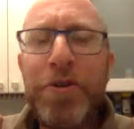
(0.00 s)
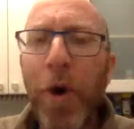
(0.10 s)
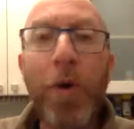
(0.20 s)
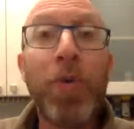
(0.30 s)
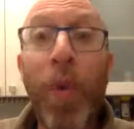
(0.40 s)

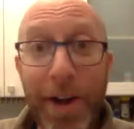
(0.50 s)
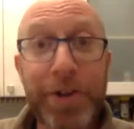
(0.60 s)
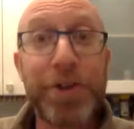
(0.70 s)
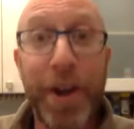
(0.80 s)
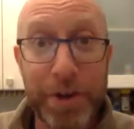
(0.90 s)
Don't
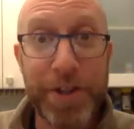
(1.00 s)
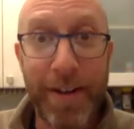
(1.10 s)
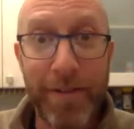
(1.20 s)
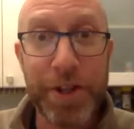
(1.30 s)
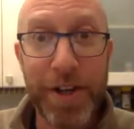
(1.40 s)
watch it on your
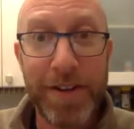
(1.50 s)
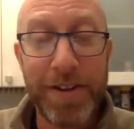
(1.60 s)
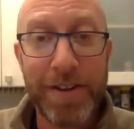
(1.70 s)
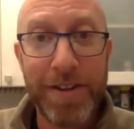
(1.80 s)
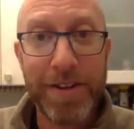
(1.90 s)
television,
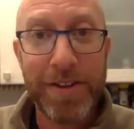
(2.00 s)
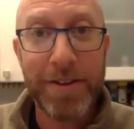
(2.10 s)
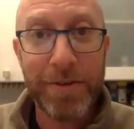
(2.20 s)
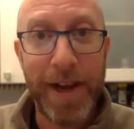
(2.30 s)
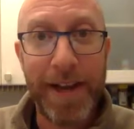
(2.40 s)

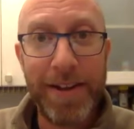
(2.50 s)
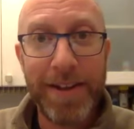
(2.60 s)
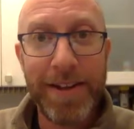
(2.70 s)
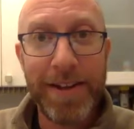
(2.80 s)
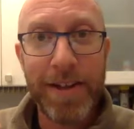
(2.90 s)
right?
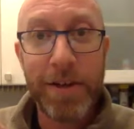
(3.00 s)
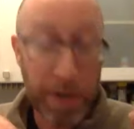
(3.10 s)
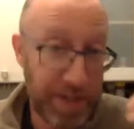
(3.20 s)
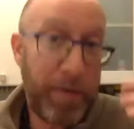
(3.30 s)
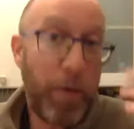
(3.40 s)

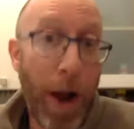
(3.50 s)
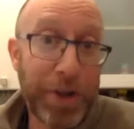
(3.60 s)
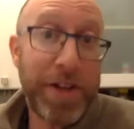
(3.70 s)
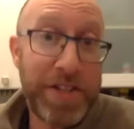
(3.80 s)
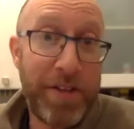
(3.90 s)
Because if you
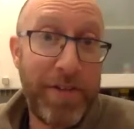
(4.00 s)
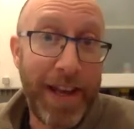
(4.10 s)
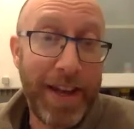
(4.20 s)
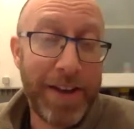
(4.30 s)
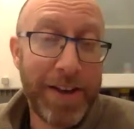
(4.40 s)
watch it on
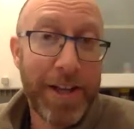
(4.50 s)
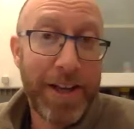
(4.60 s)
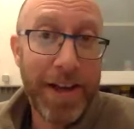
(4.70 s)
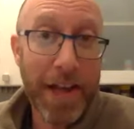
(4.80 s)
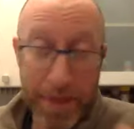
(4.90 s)
TV,
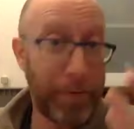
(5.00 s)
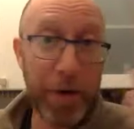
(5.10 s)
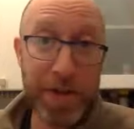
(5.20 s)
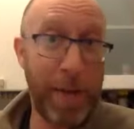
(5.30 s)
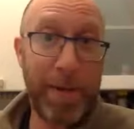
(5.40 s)
the
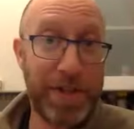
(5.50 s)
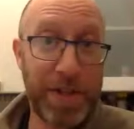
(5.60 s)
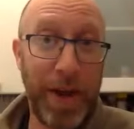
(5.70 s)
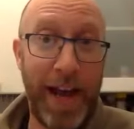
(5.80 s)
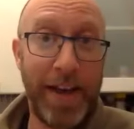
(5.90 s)
first time it's
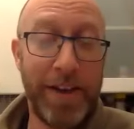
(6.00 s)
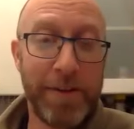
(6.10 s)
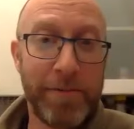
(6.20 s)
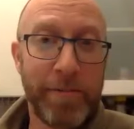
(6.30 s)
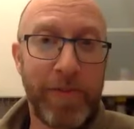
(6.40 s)
okay,
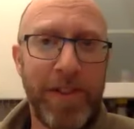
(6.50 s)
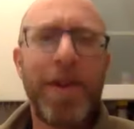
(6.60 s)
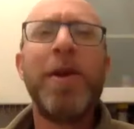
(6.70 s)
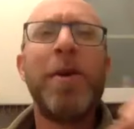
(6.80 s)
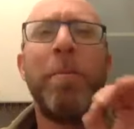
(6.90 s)

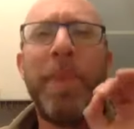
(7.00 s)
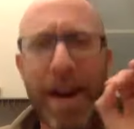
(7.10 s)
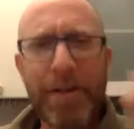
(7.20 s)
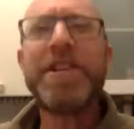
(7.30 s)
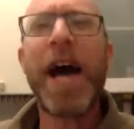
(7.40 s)
but
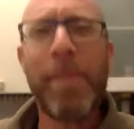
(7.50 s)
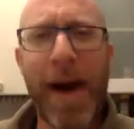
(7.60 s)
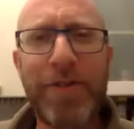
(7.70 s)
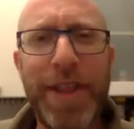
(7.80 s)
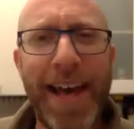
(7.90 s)
every time
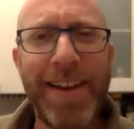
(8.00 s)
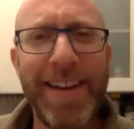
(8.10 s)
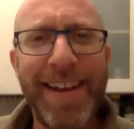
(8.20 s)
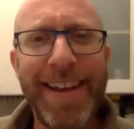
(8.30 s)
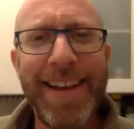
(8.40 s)
after that,
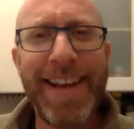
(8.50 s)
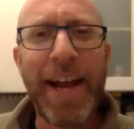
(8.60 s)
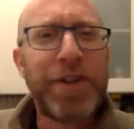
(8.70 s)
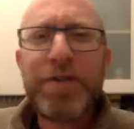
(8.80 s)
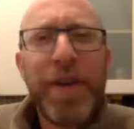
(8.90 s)

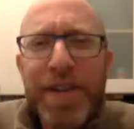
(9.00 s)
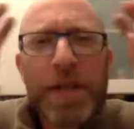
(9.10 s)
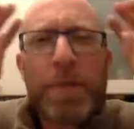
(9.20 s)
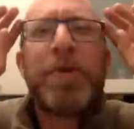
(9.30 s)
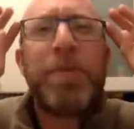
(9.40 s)
it just feels
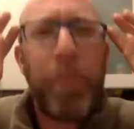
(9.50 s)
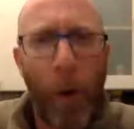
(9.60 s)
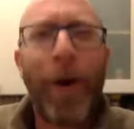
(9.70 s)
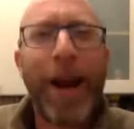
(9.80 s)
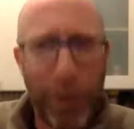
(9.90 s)
like the most
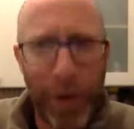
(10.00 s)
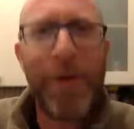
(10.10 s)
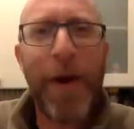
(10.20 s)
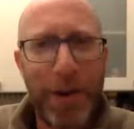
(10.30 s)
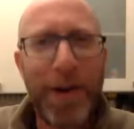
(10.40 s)
boring
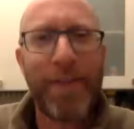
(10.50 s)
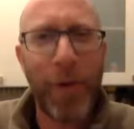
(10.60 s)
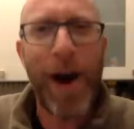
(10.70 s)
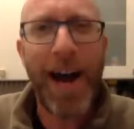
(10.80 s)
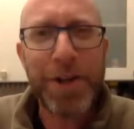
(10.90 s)
rerun you could
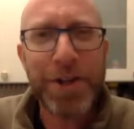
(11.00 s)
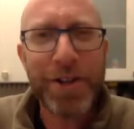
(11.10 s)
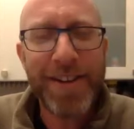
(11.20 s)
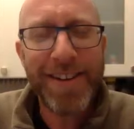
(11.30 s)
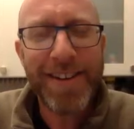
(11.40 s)
ever
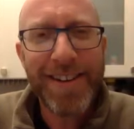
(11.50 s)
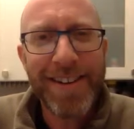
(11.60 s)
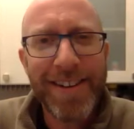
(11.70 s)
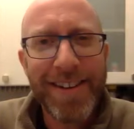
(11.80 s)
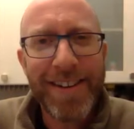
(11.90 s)
watch.
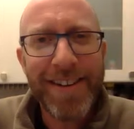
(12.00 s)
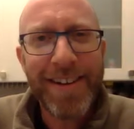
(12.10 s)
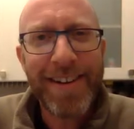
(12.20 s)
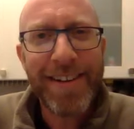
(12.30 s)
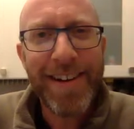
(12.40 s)

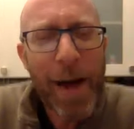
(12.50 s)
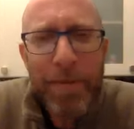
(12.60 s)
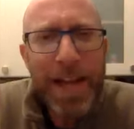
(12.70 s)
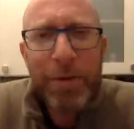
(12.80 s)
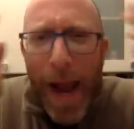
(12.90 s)

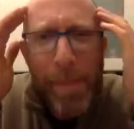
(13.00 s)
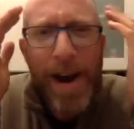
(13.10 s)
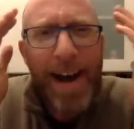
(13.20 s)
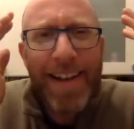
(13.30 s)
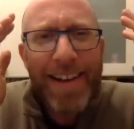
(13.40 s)
I'm like,
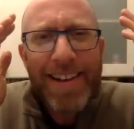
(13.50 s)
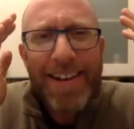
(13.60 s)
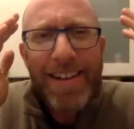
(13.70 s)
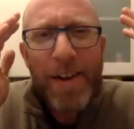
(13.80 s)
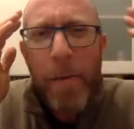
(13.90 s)
Rabbi,
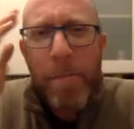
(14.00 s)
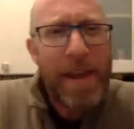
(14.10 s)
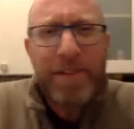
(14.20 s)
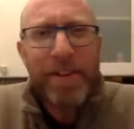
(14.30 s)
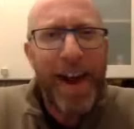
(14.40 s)

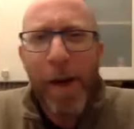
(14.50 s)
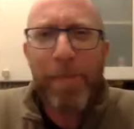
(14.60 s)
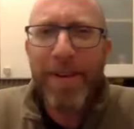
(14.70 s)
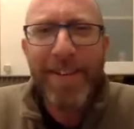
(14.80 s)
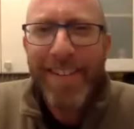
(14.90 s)
mix it up.